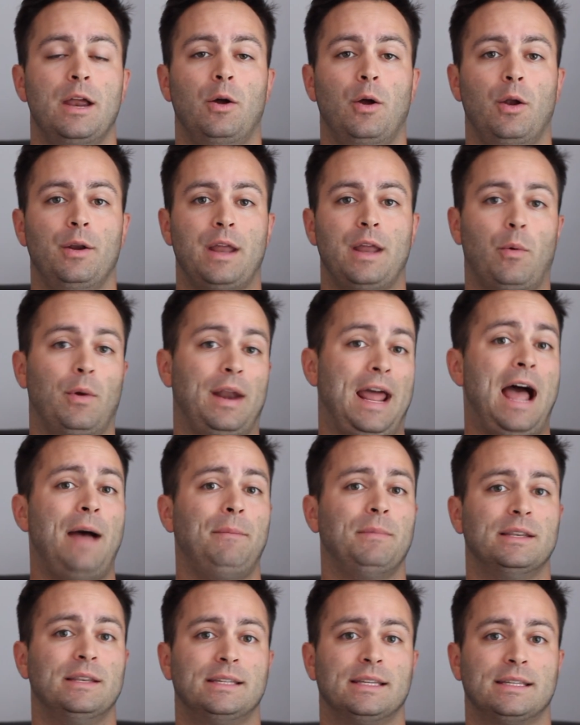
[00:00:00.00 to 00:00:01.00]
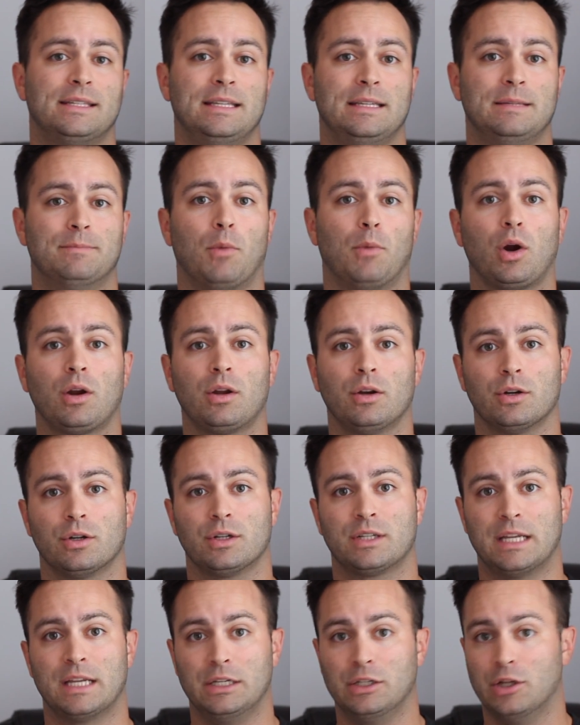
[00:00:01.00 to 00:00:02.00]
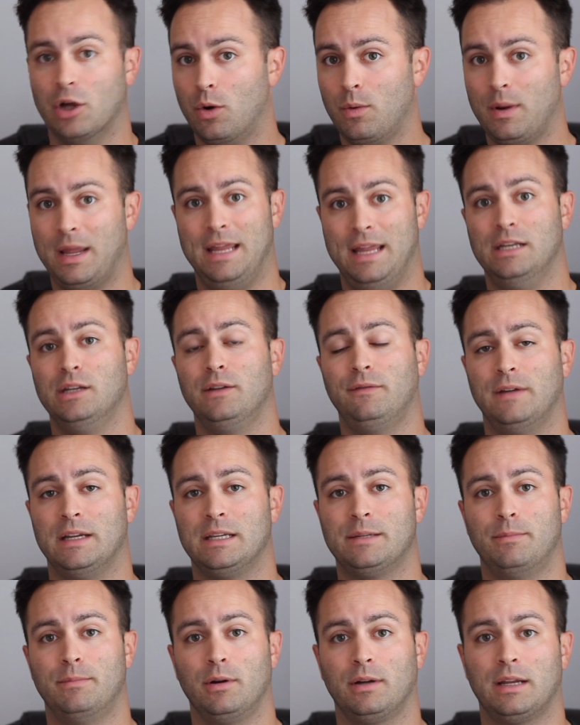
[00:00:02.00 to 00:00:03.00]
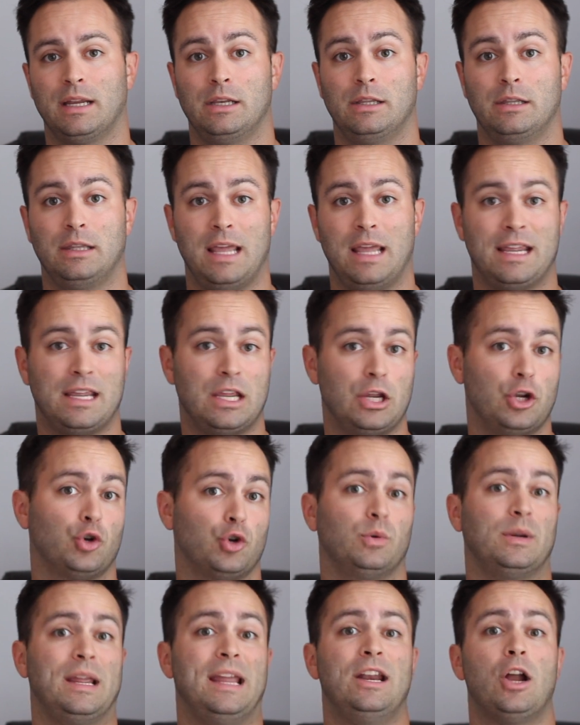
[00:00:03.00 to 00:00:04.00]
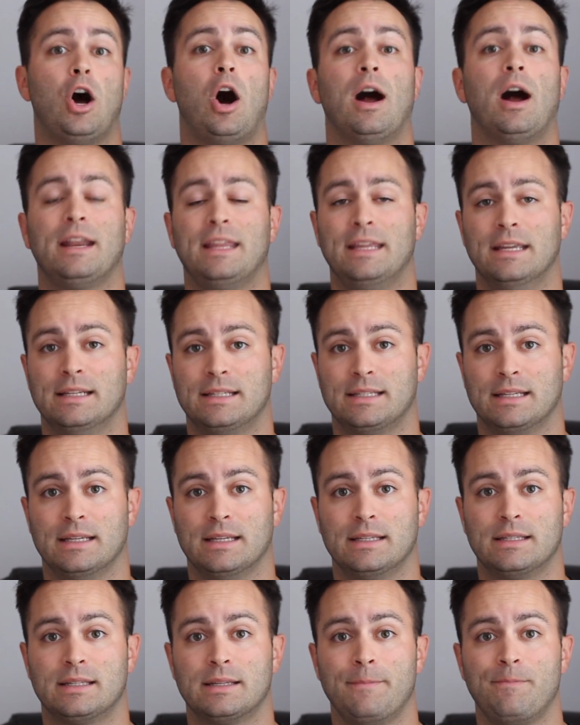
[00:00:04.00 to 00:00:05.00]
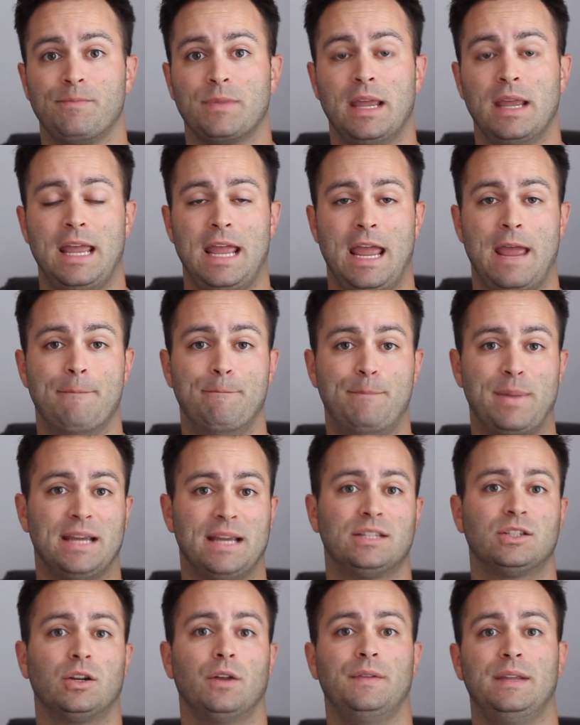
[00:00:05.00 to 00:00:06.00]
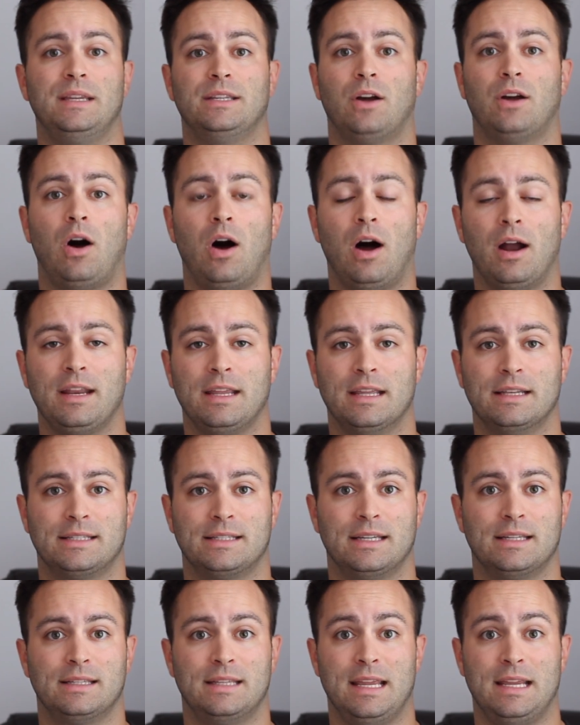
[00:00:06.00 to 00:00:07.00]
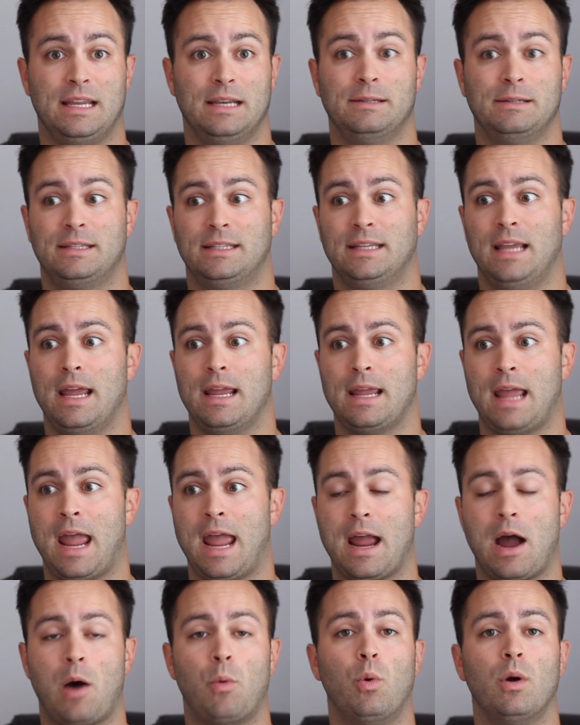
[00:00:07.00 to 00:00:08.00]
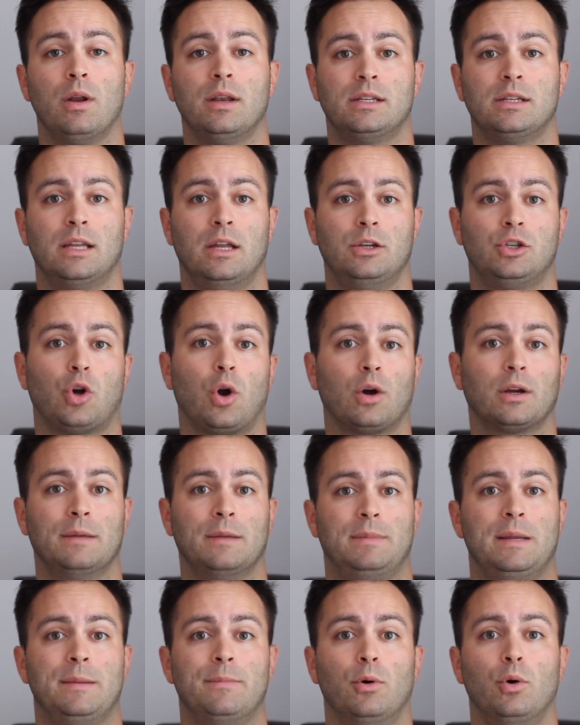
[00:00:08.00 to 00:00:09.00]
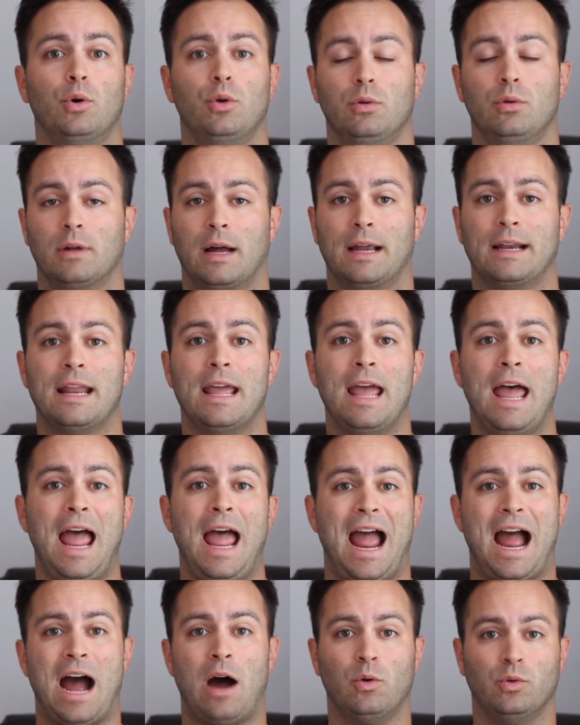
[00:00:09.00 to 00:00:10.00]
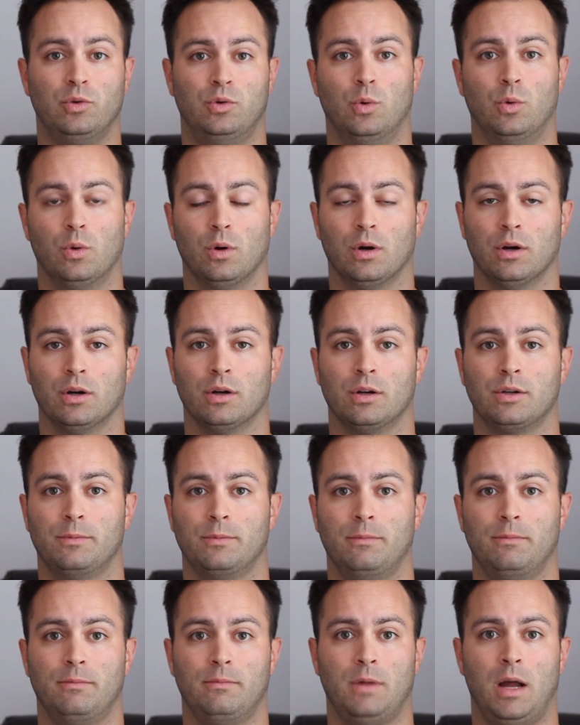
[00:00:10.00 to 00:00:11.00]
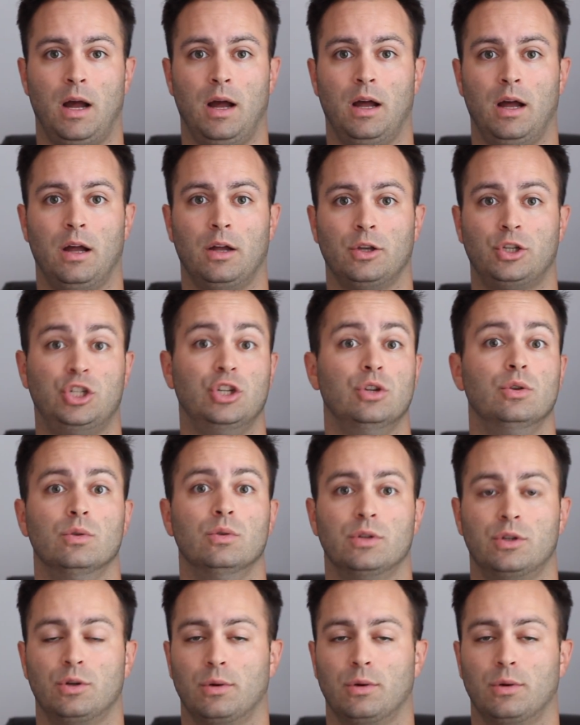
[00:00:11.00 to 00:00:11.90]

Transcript: now what happens is these marketers can go into Facebook and they can create audiences. And based on these audiences, they can say, hey, I want to target people who like outdoor shoes, who